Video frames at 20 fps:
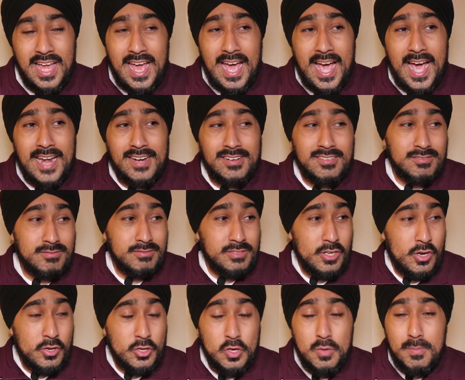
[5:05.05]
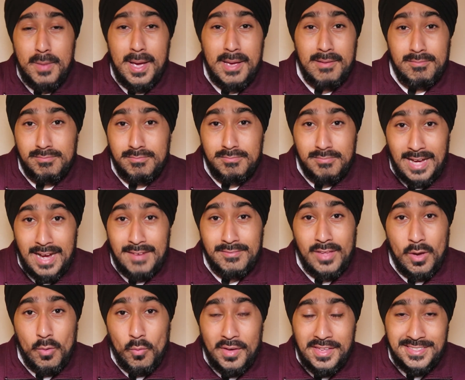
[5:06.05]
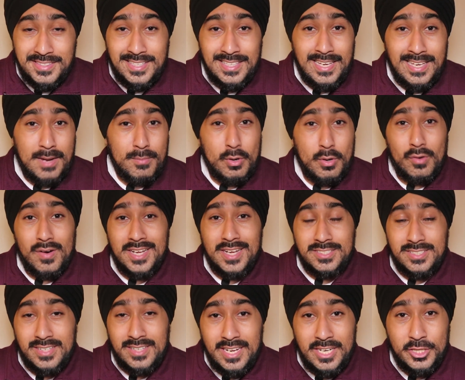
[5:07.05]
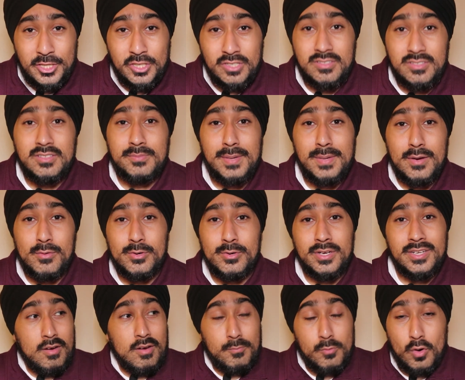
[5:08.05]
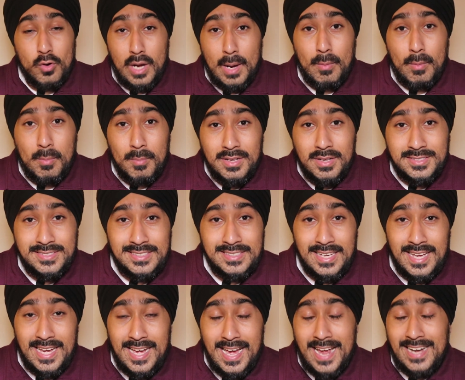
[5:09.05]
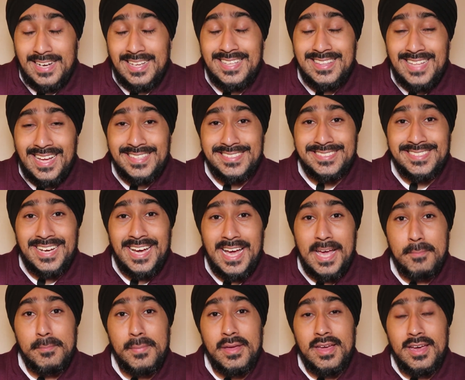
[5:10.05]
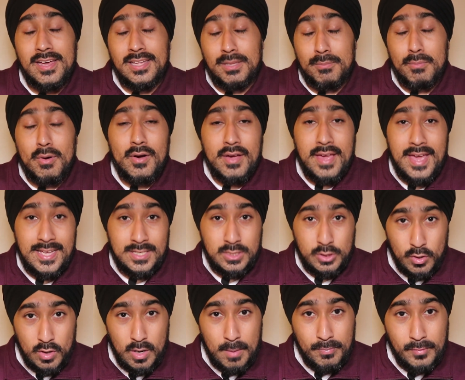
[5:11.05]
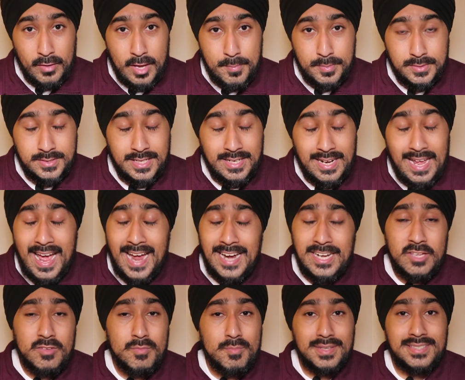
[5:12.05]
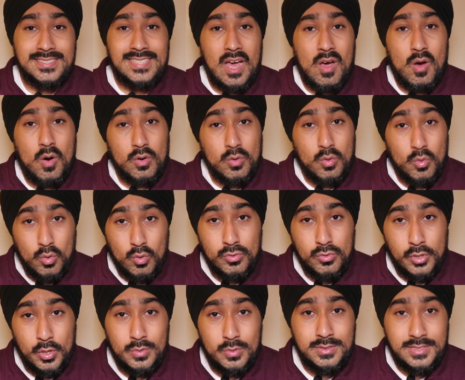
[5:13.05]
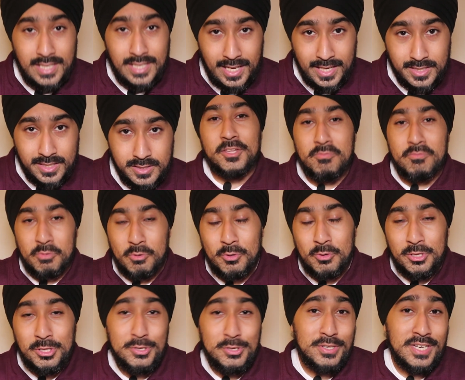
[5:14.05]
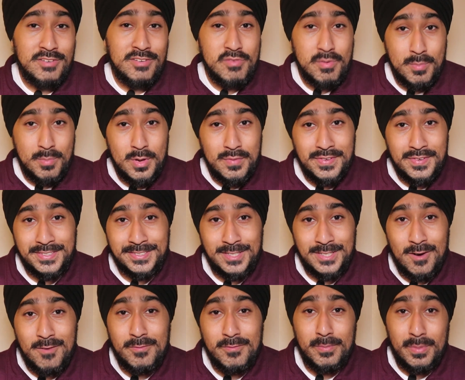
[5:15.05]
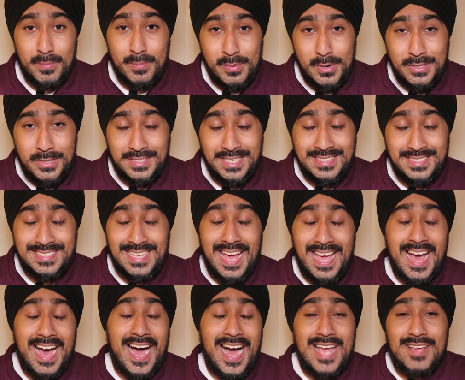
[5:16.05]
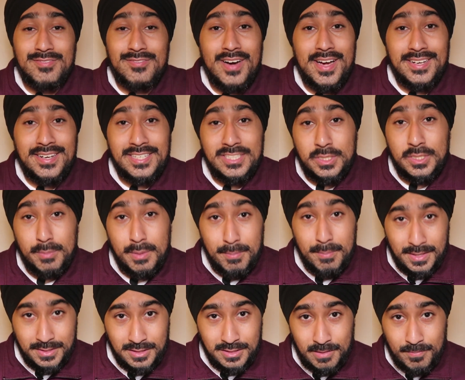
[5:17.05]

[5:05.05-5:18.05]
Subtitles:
And you might have that waiting and procrastination period for a couple of months. And in that time, the market has gone up 30% and you've missed out on all those gains. The more you can remove yourself from the process, I find it to be better.